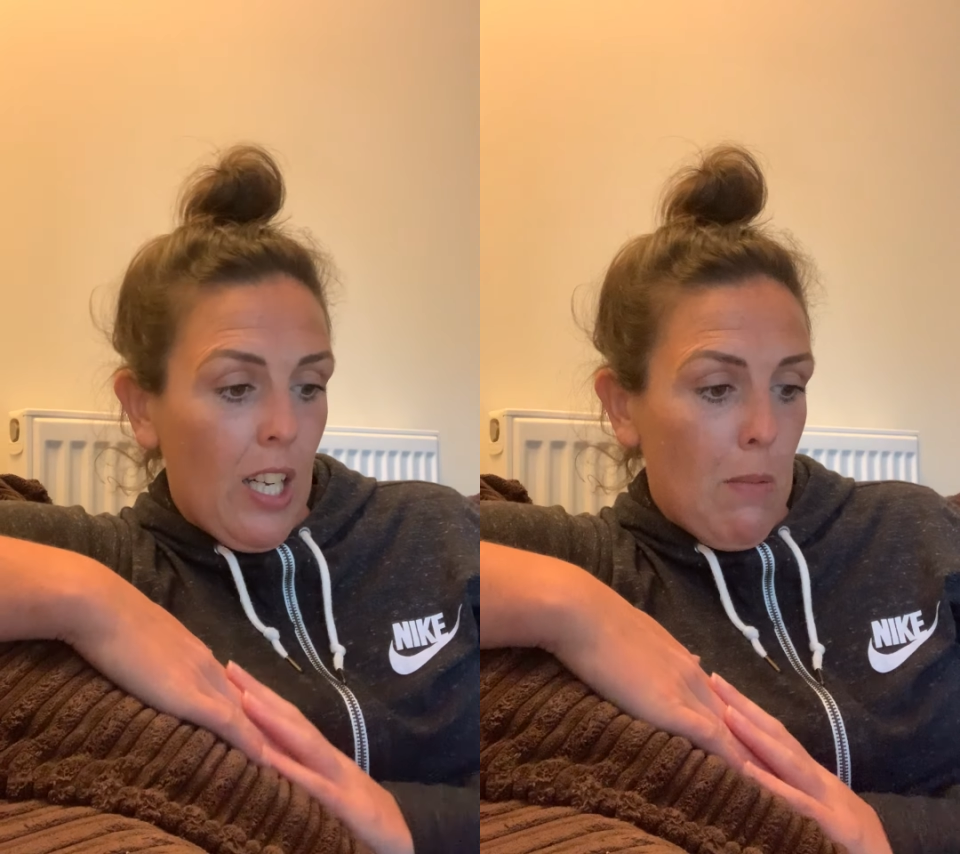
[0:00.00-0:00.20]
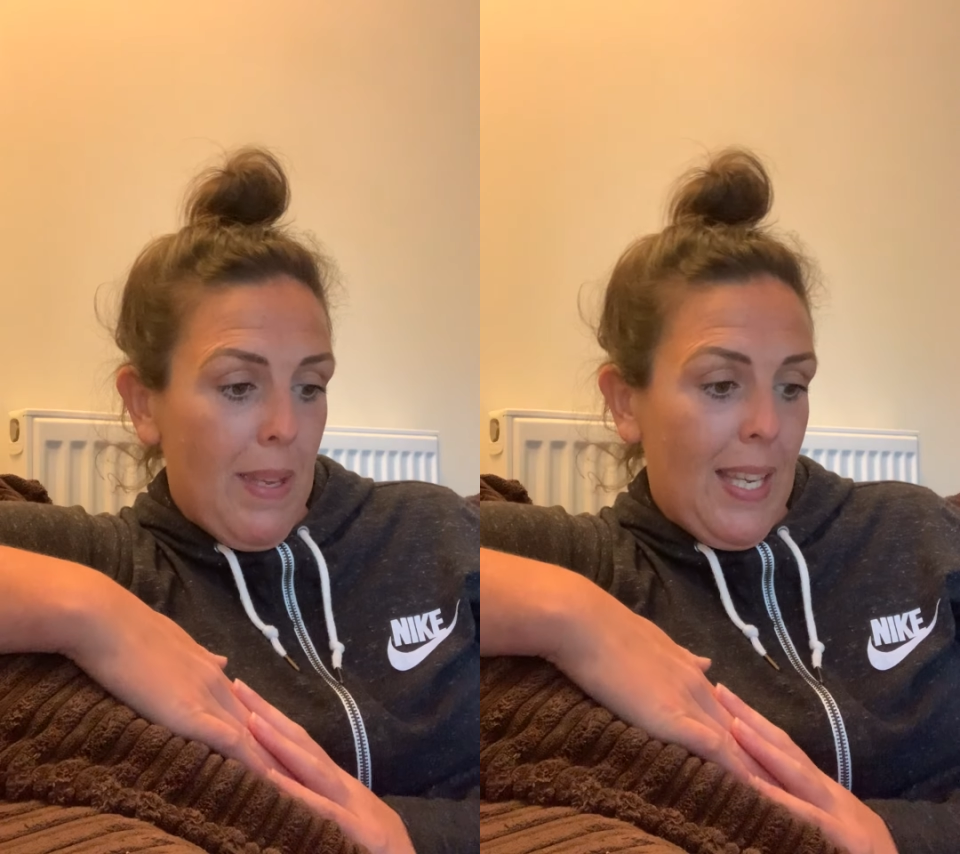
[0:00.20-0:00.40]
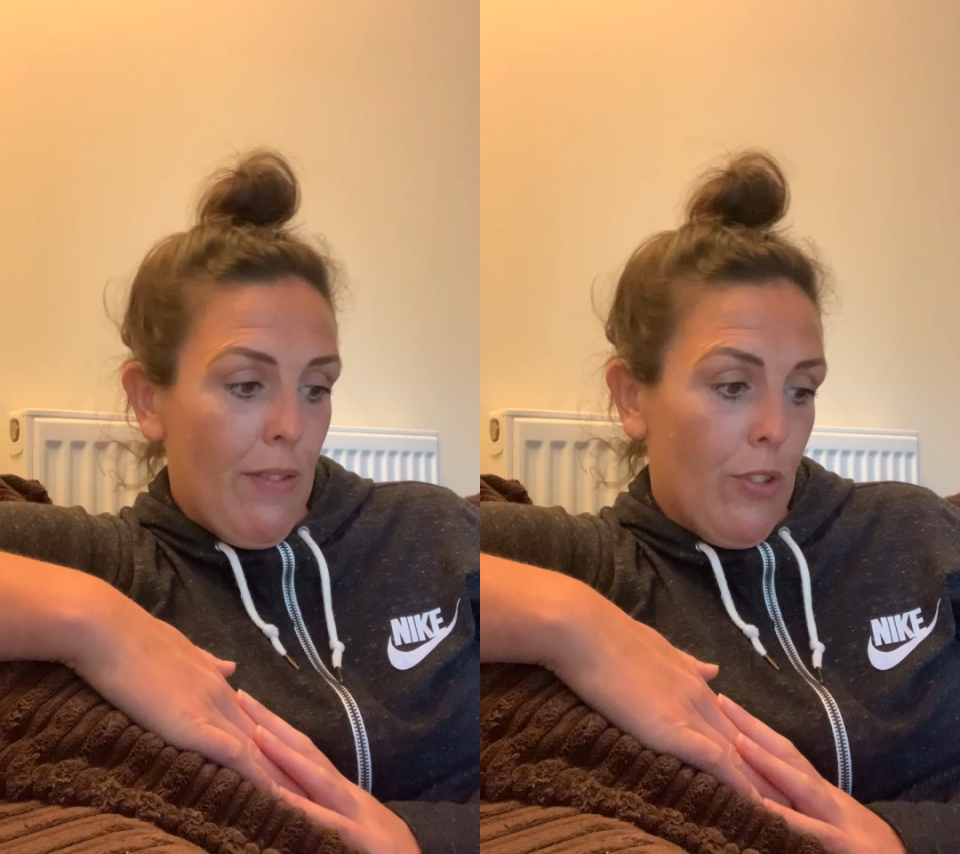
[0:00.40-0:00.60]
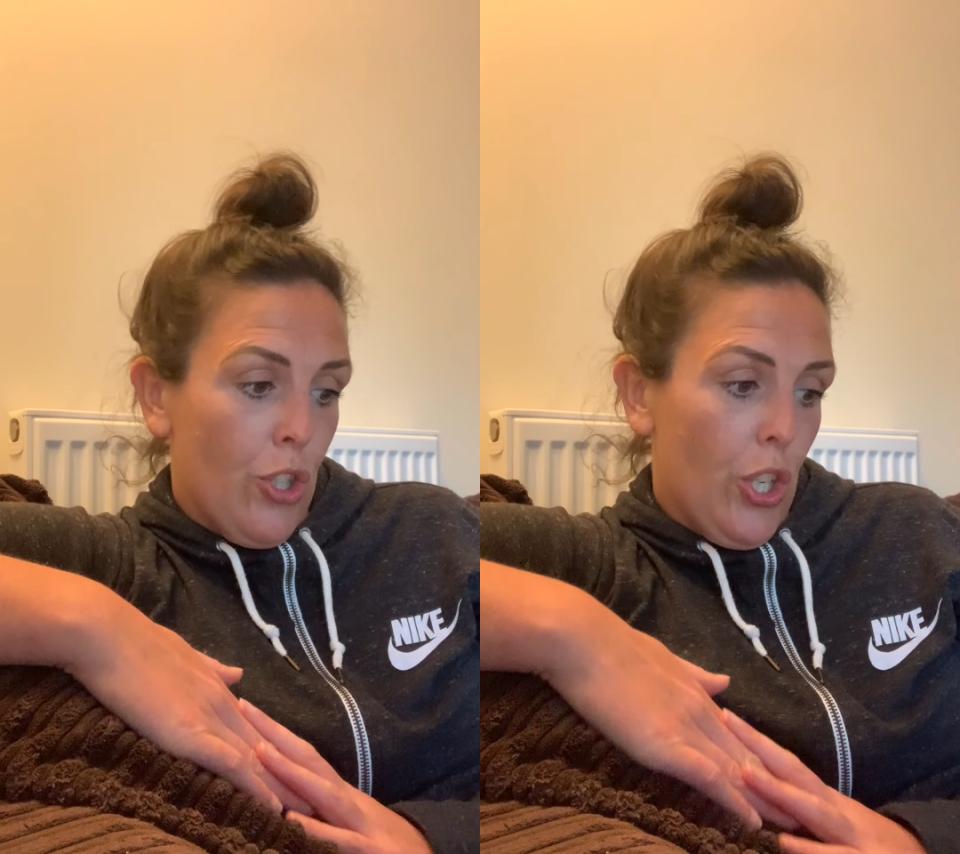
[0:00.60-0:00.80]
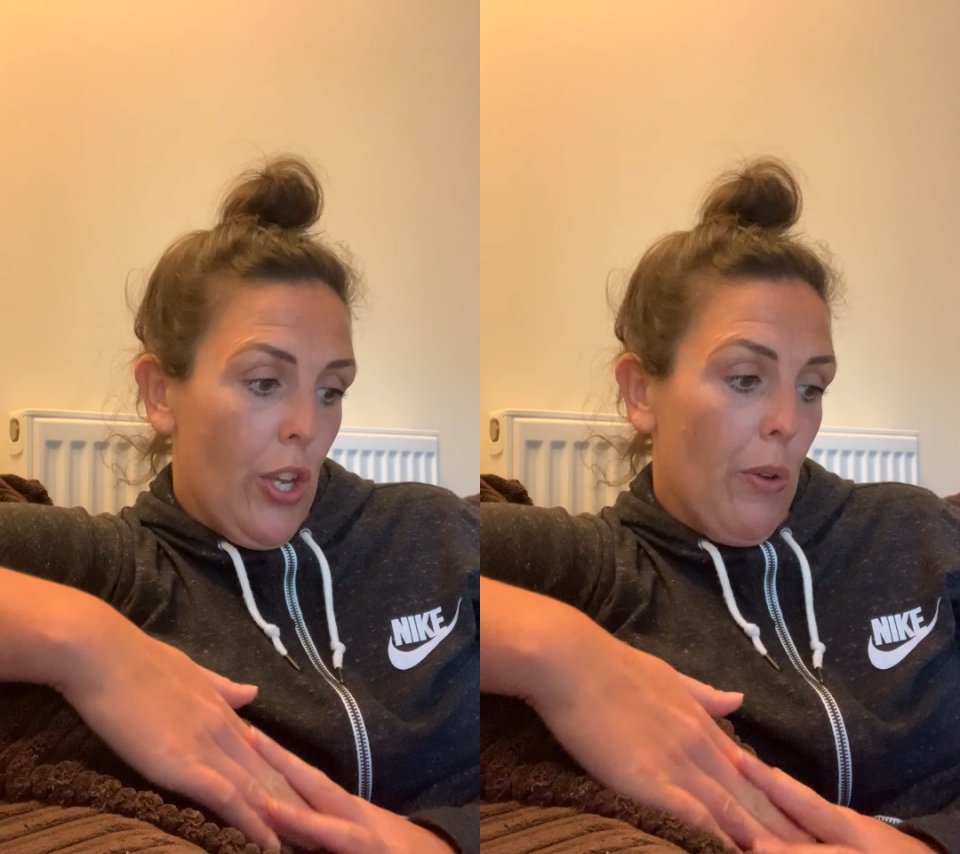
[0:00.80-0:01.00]
going to be given
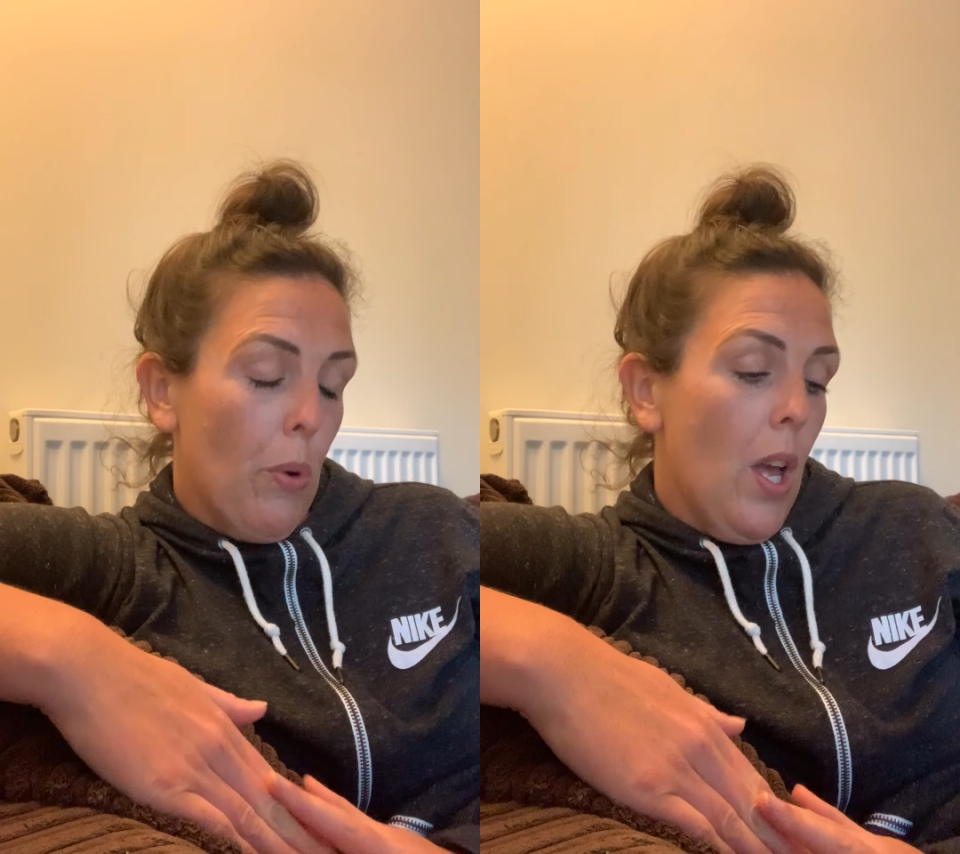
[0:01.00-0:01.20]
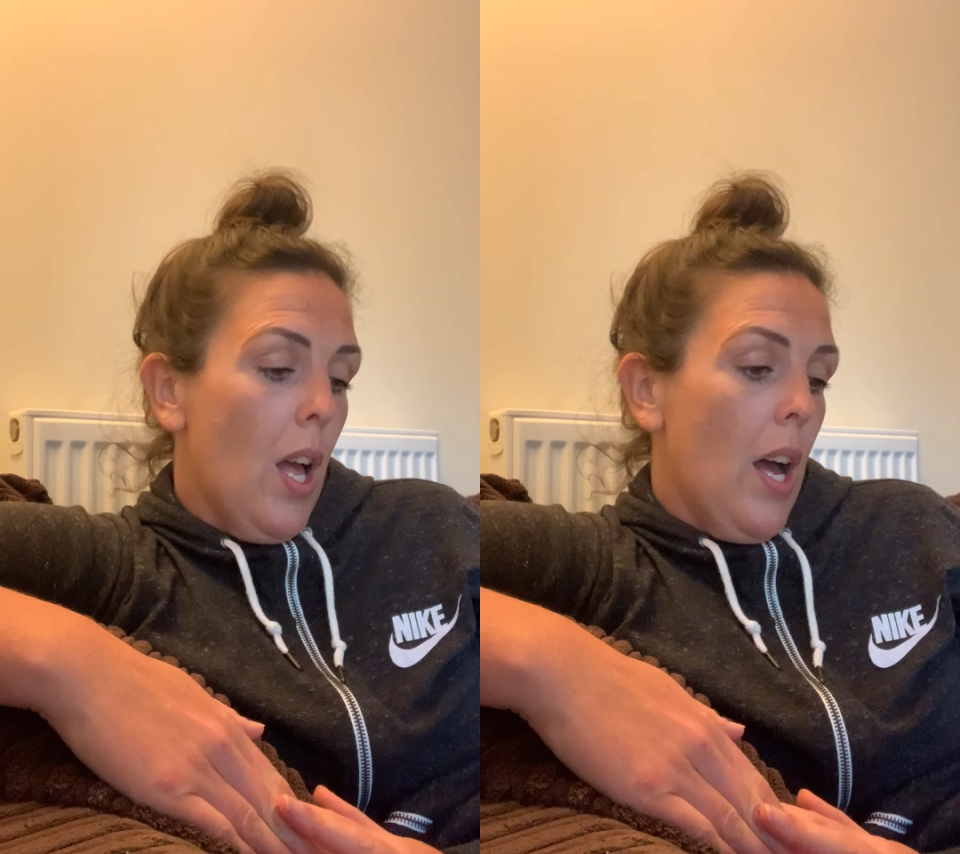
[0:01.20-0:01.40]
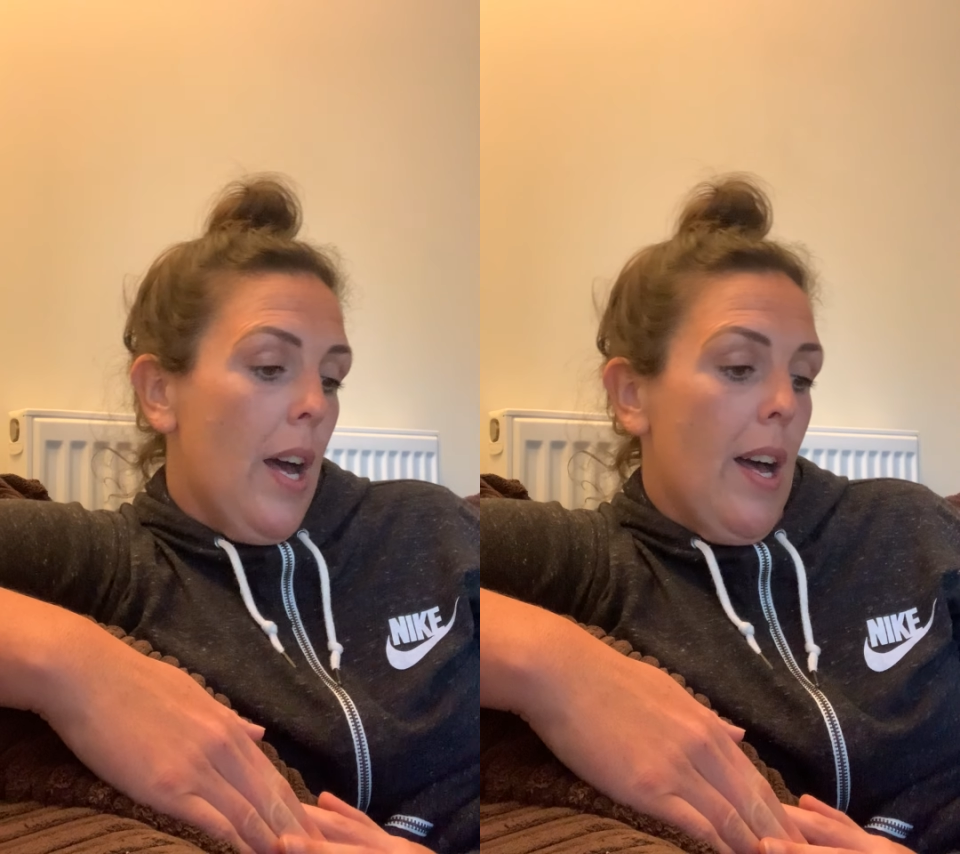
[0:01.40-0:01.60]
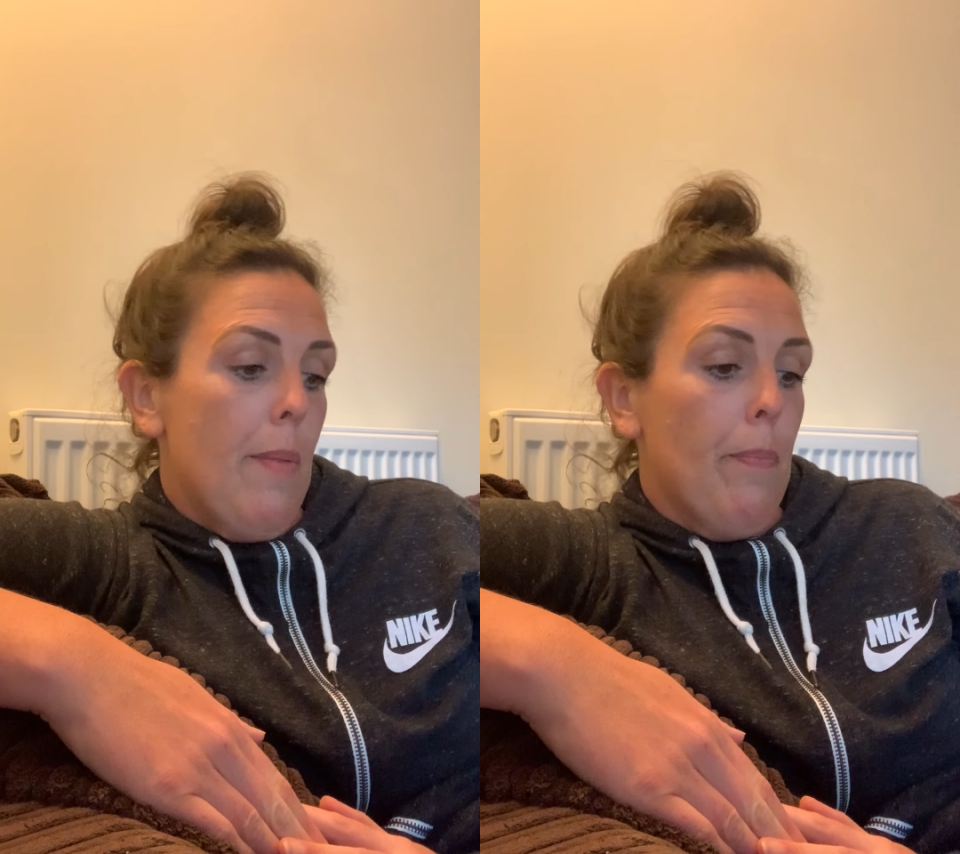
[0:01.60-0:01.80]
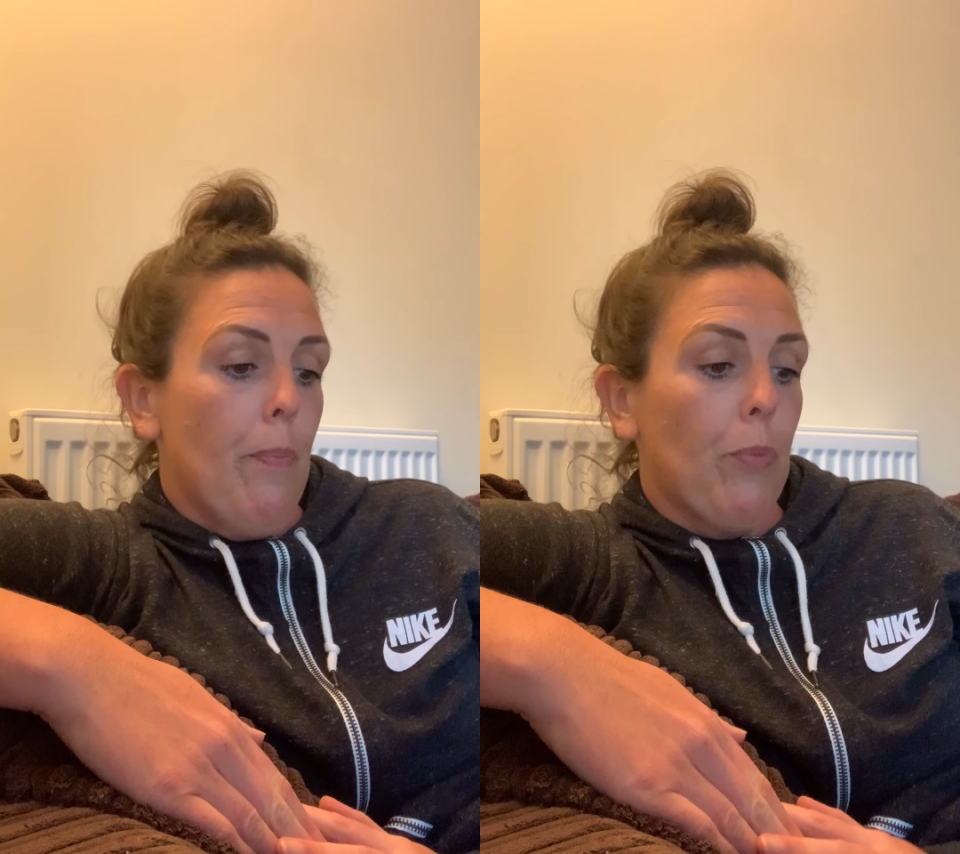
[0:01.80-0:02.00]
to you
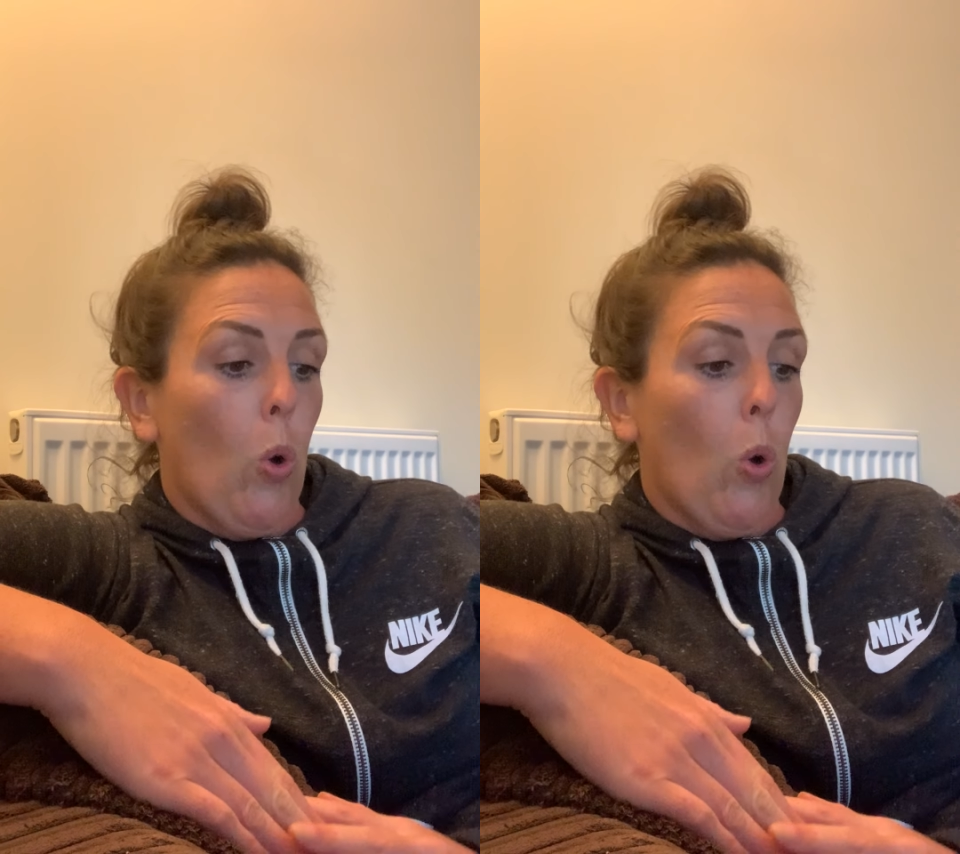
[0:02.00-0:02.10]
um,